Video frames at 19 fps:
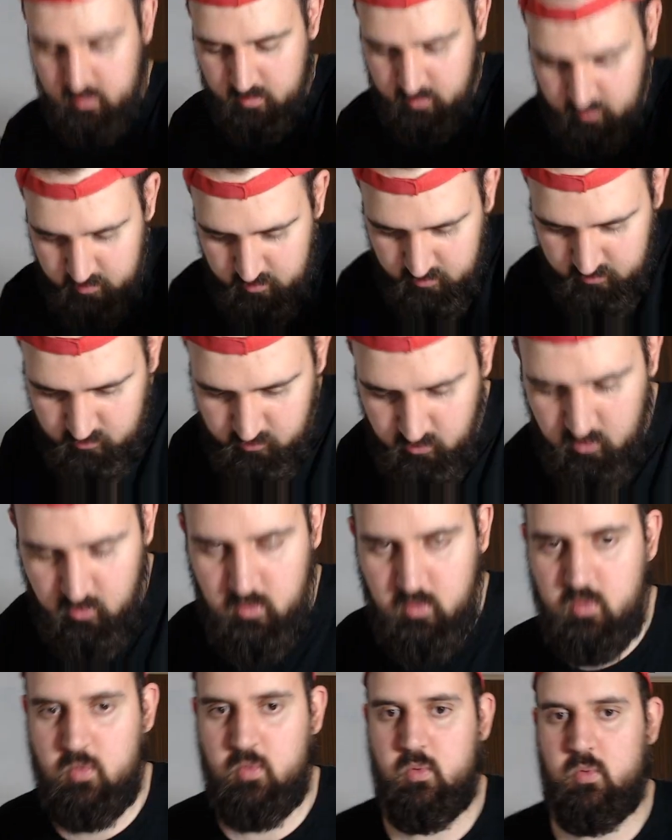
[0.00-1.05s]
Uh,
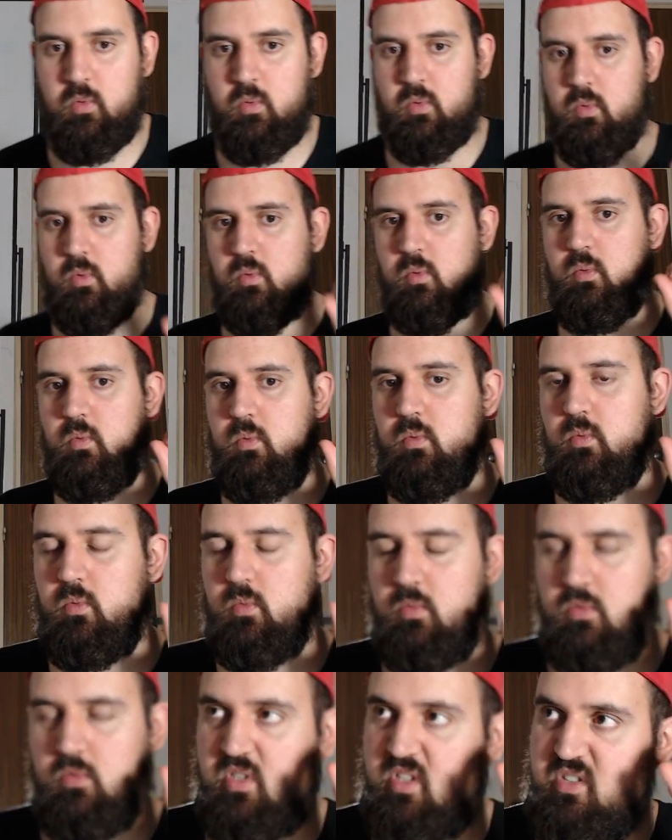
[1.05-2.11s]
so
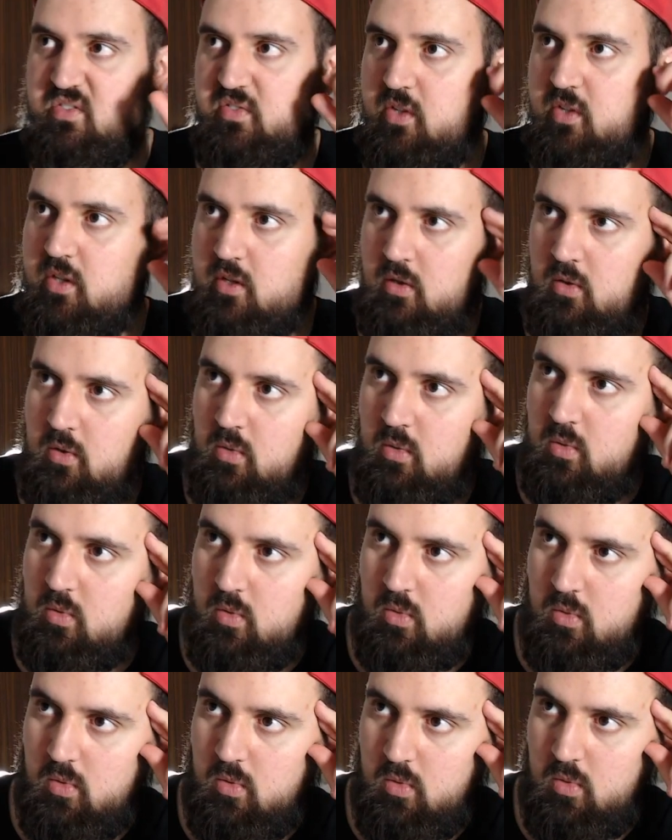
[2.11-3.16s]
this video
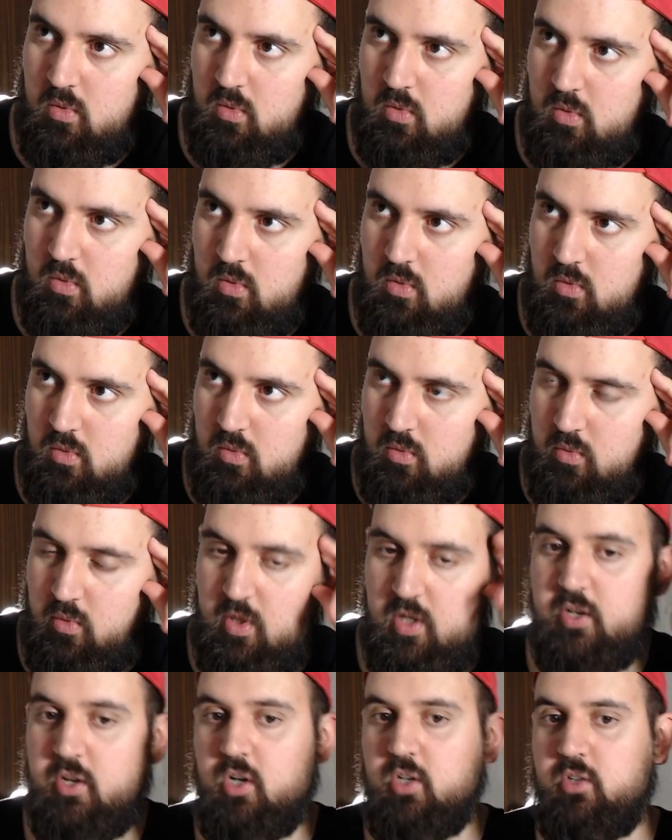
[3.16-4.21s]

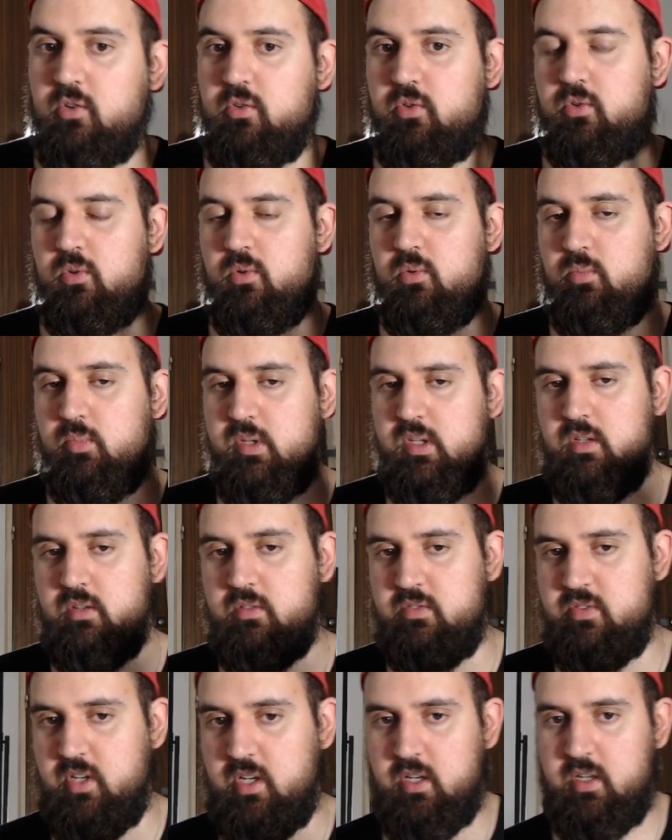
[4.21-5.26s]
will not be
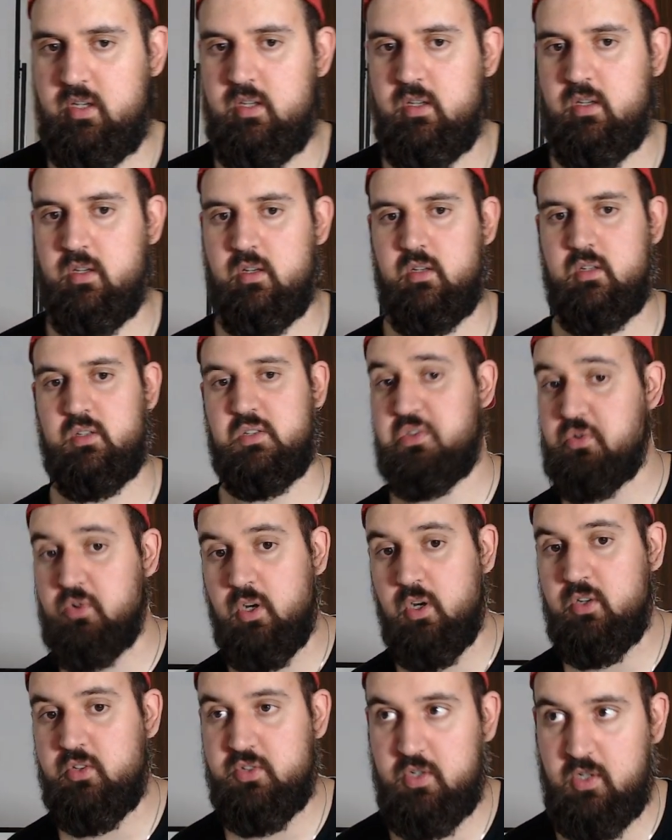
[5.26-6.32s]
very
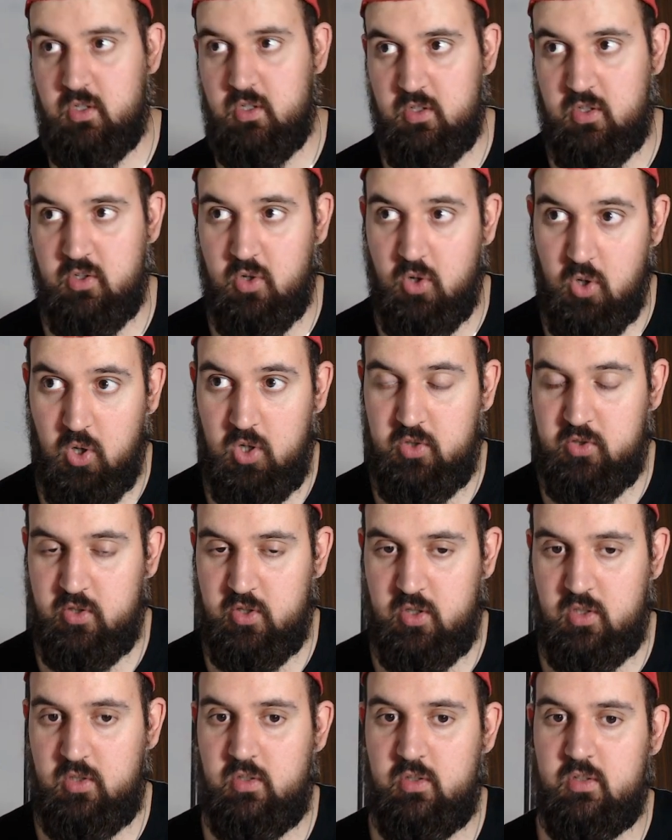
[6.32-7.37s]
structured and
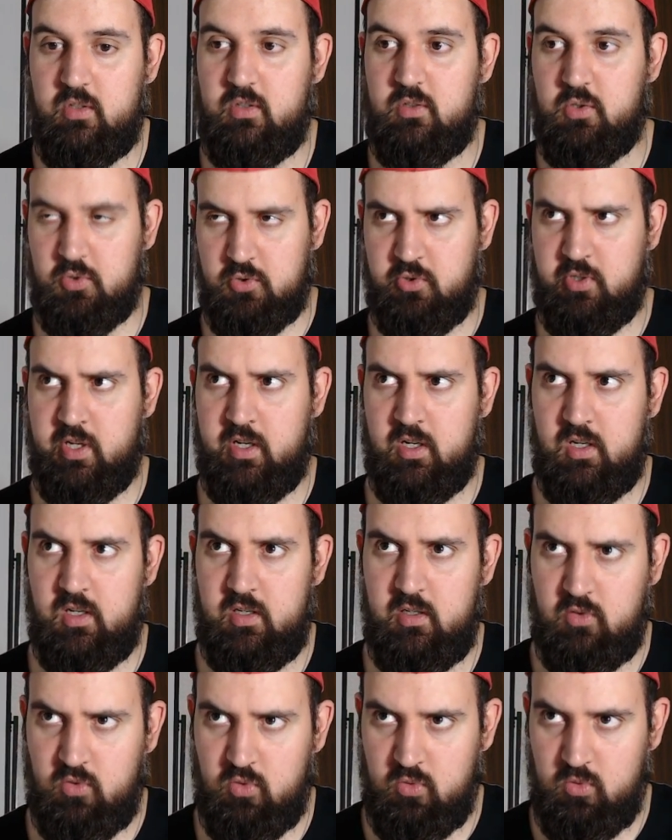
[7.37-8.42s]
ordered,
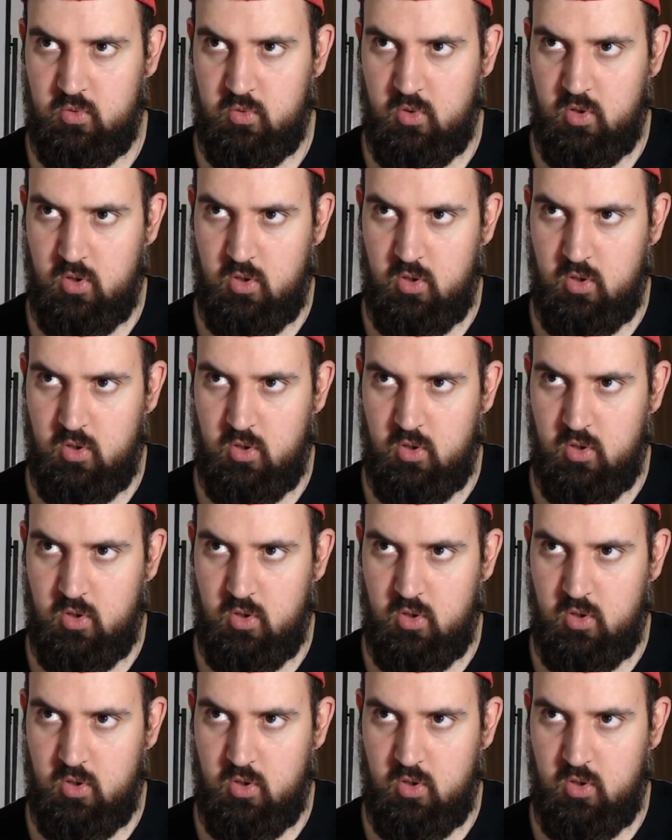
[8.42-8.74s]
contrarily to